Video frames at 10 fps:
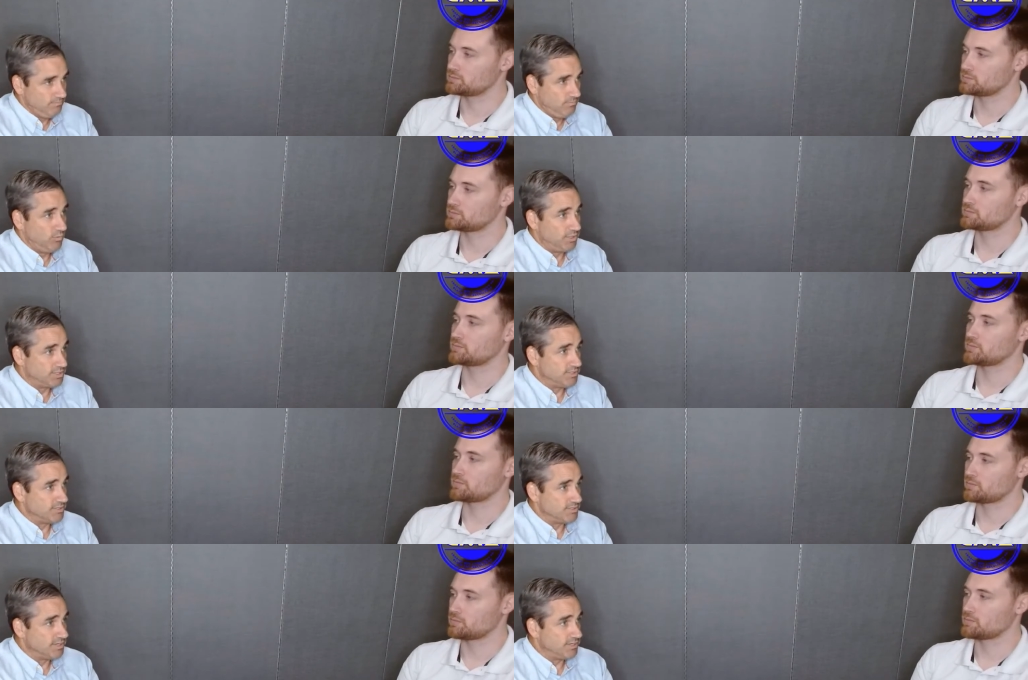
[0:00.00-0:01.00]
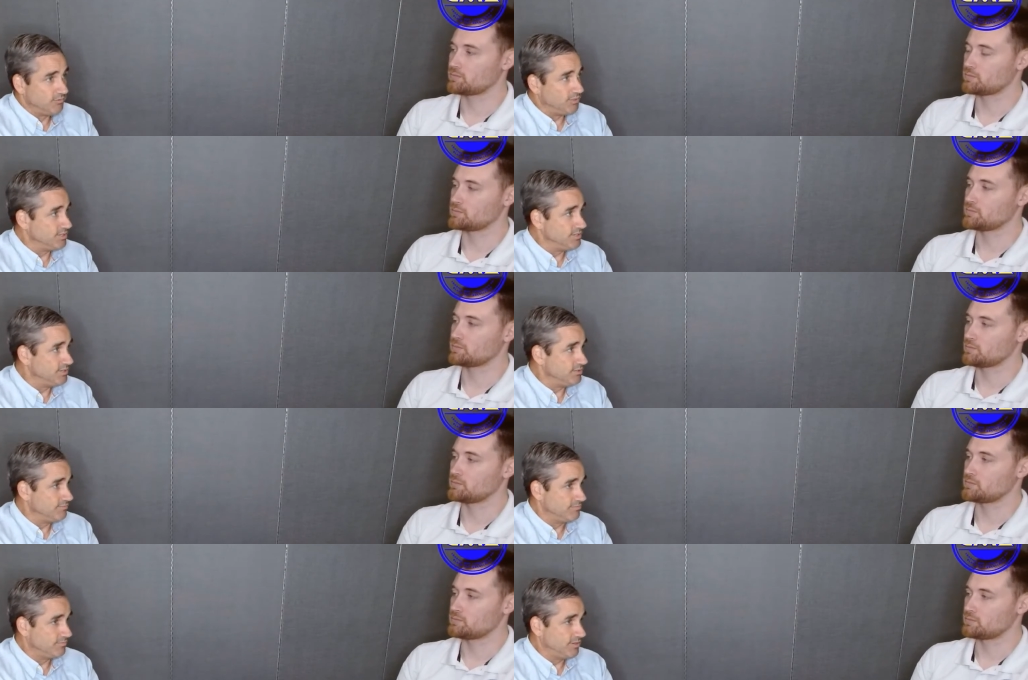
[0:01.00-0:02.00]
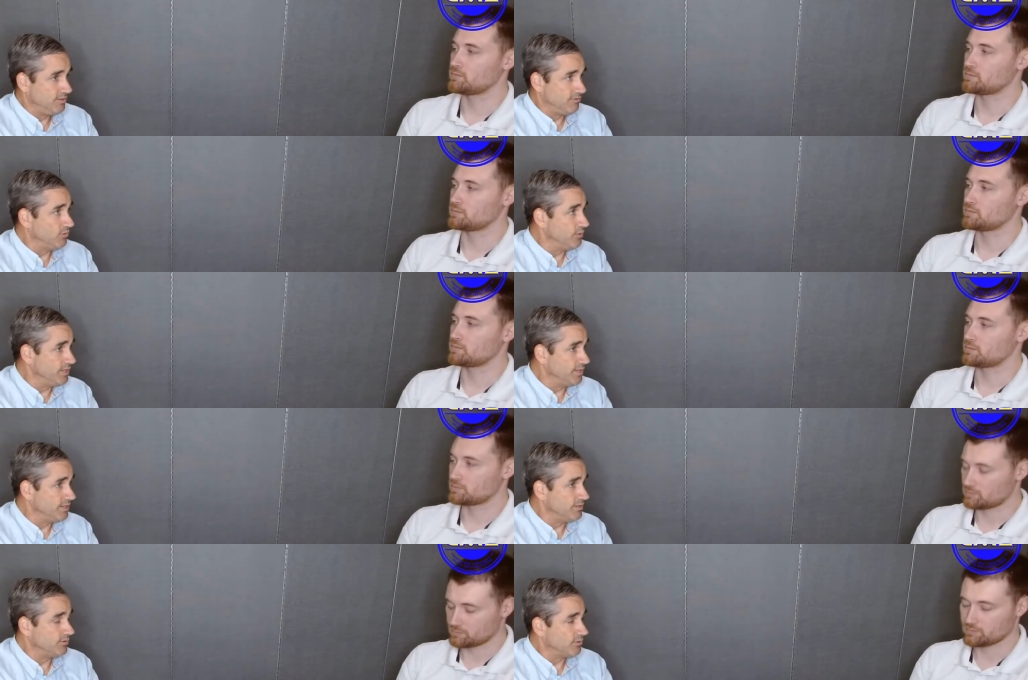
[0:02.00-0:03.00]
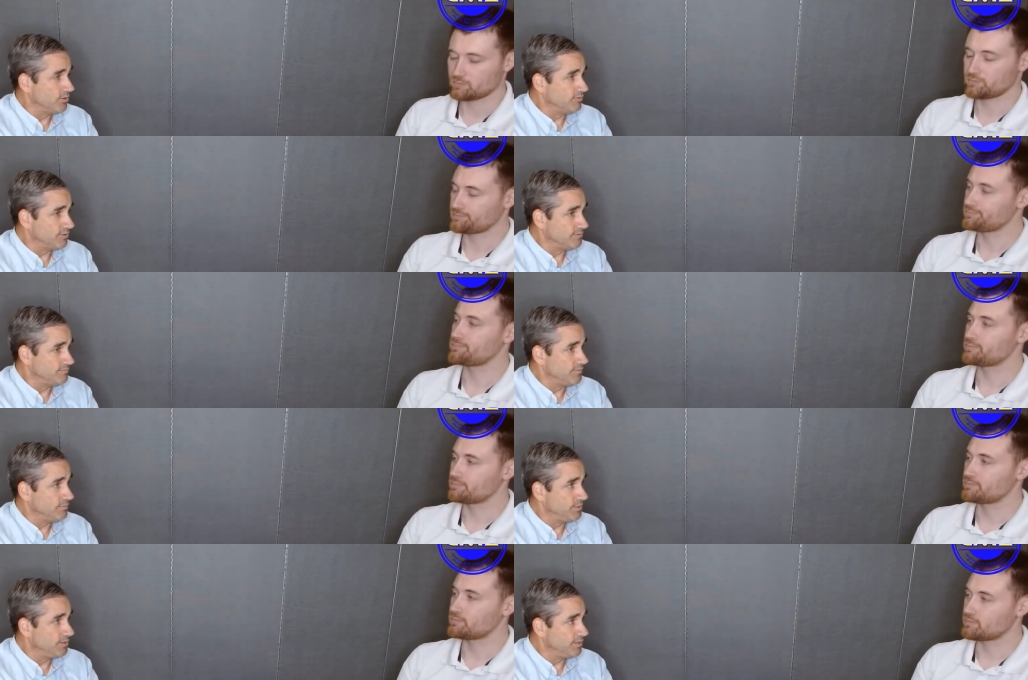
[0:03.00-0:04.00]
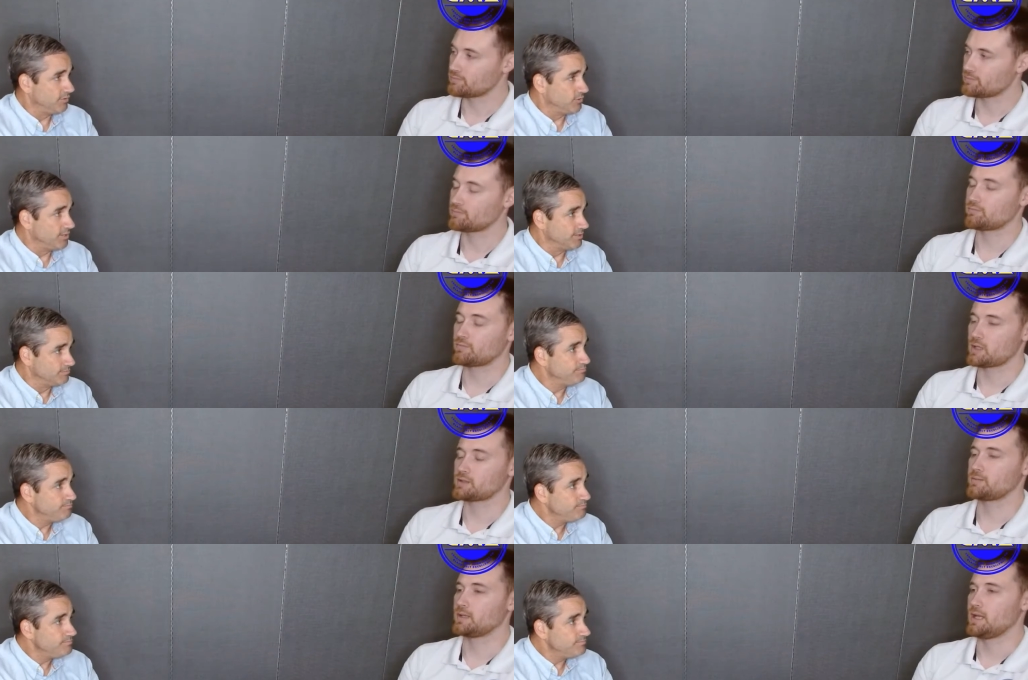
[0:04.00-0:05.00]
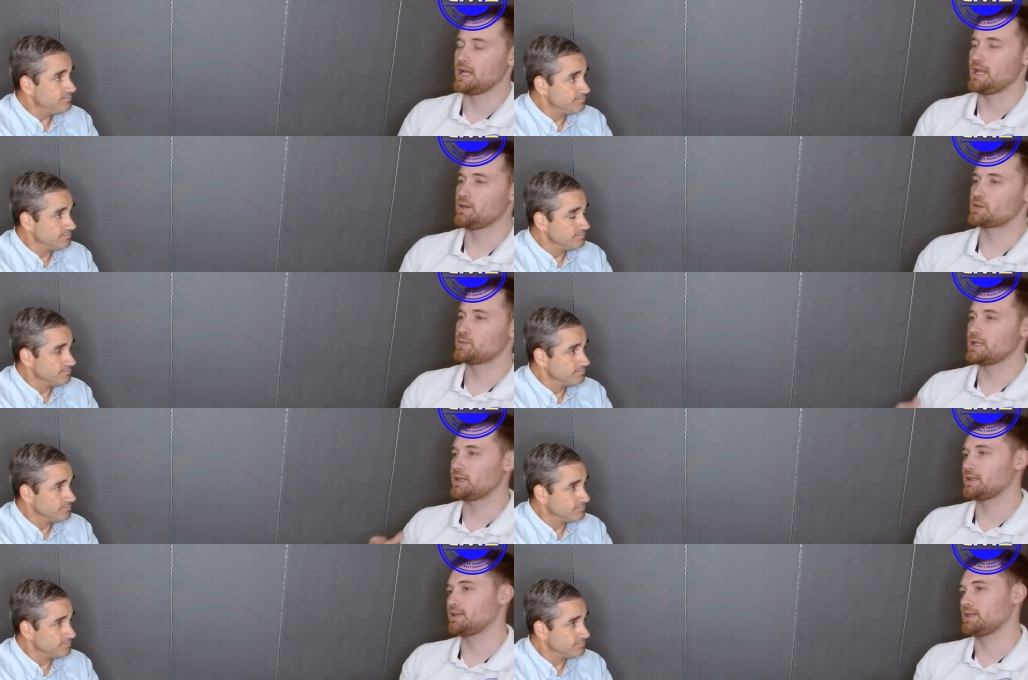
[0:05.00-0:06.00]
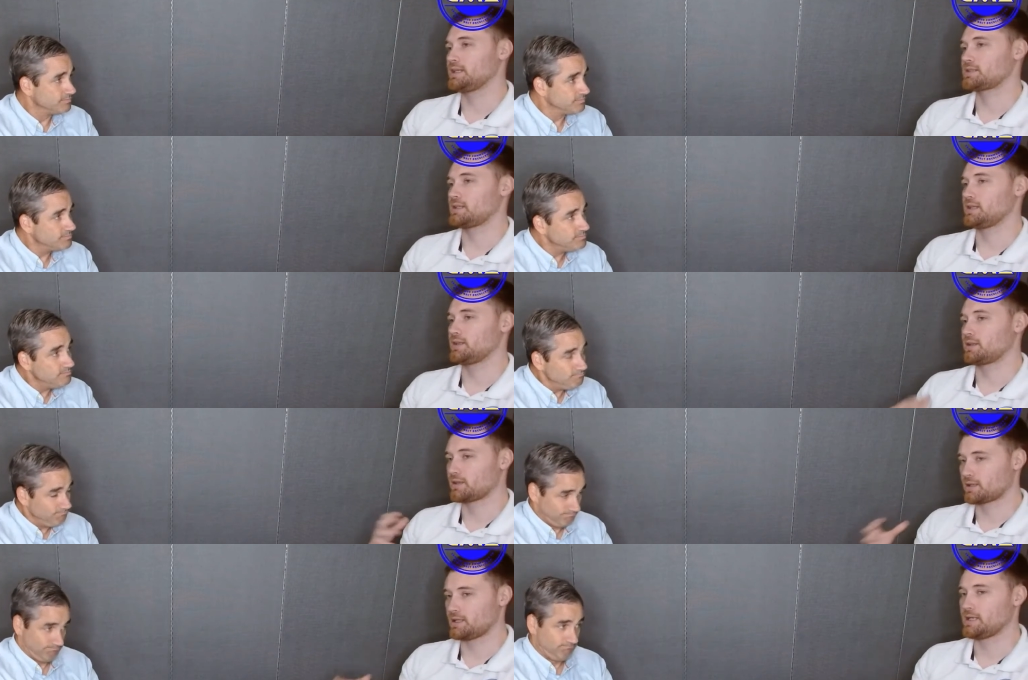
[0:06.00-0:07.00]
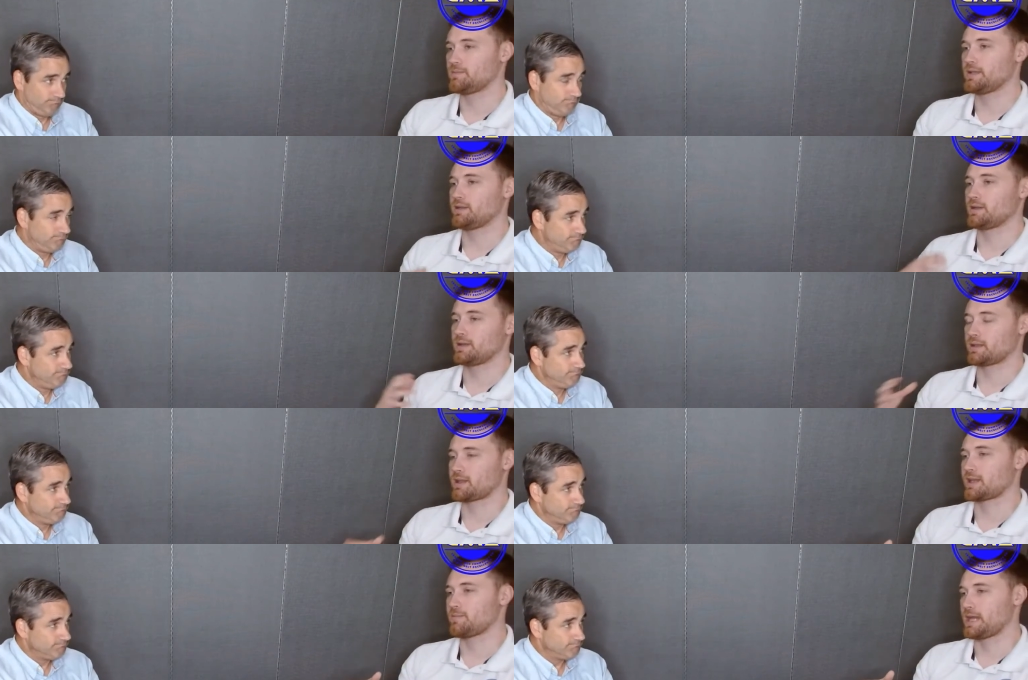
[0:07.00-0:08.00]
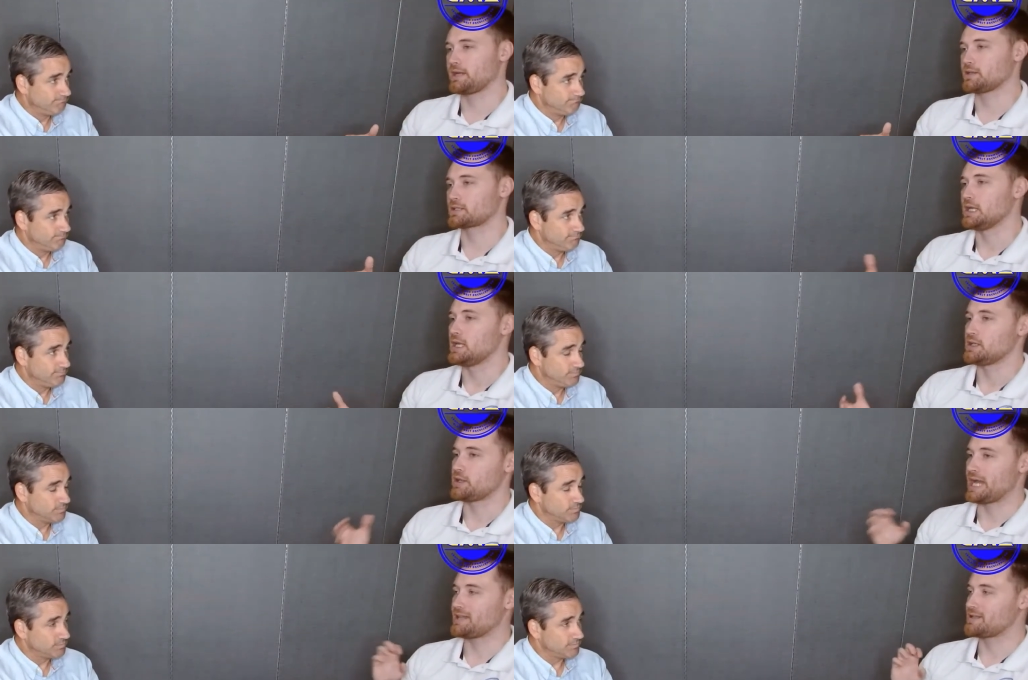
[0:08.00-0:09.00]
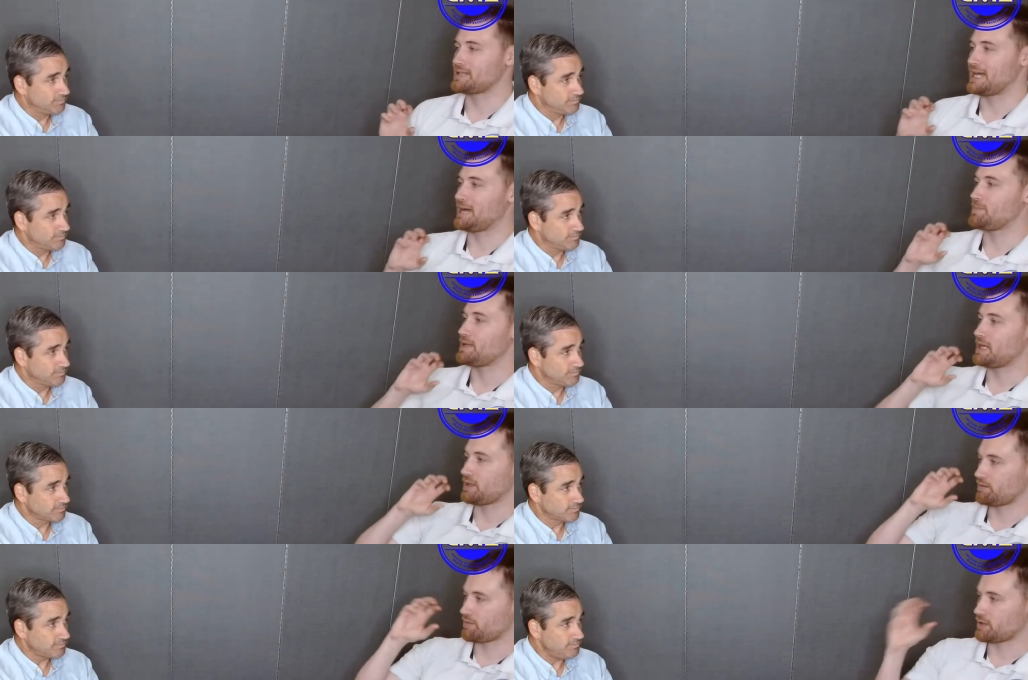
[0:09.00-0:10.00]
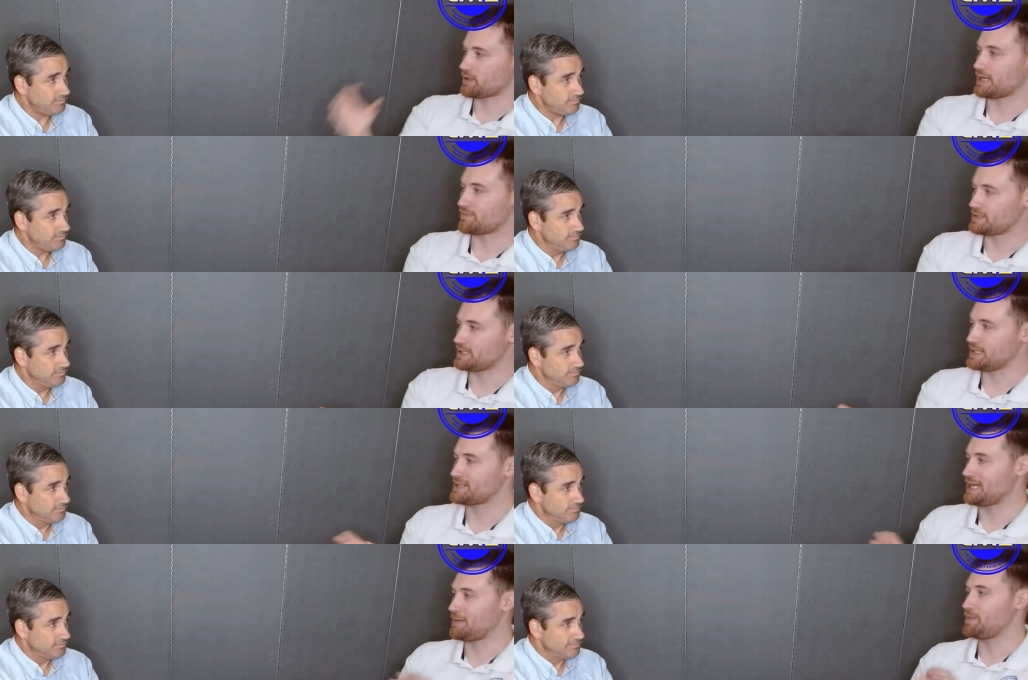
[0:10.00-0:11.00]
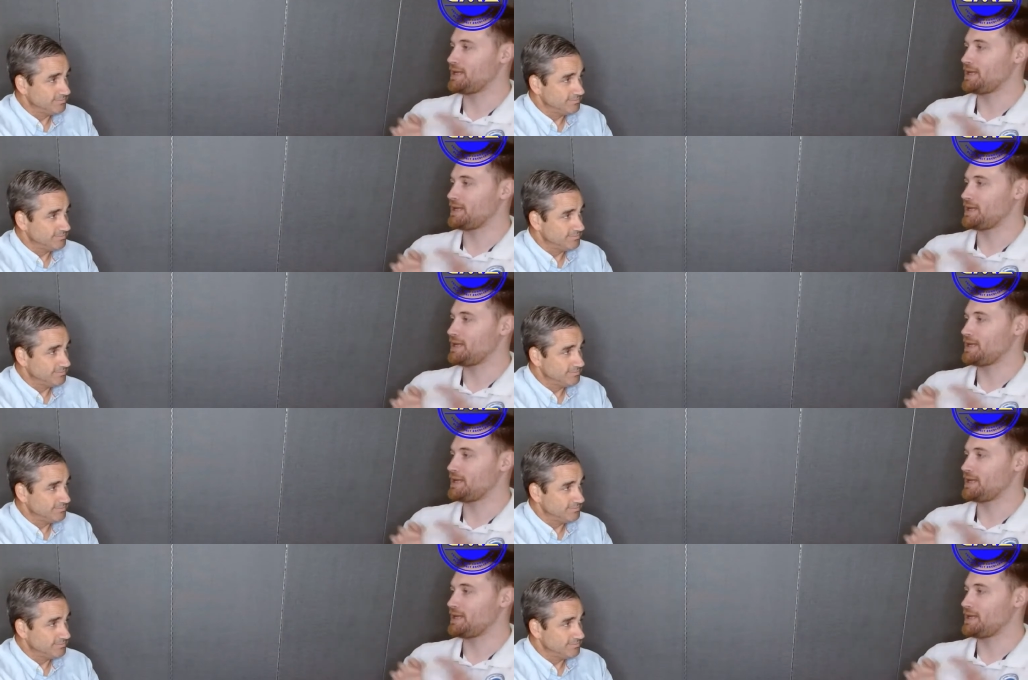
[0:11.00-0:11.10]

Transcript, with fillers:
Speaker 1: which is what you do over the weekend or over a period of a week. Awesome.
Speaker 2: And those weekly things, the club and the Campaigners, does that happen at Young Life facility? Does it happen